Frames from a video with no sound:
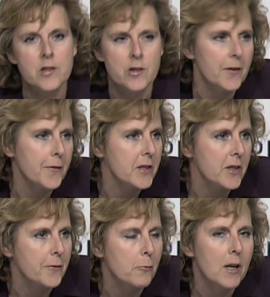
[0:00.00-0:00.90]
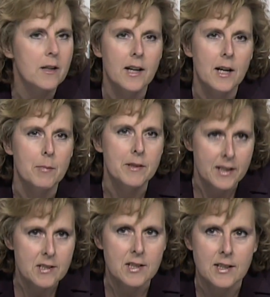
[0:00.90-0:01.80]
the surface of what happened
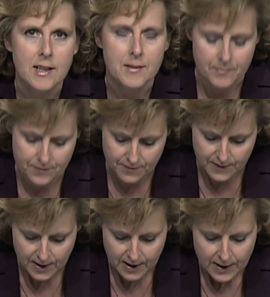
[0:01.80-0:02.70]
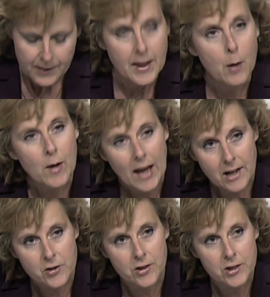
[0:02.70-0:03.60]
yesterday, then we
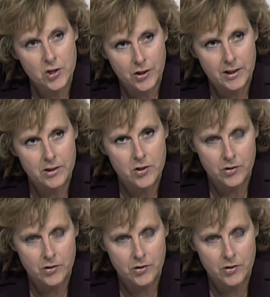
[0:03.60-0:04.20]
actually took it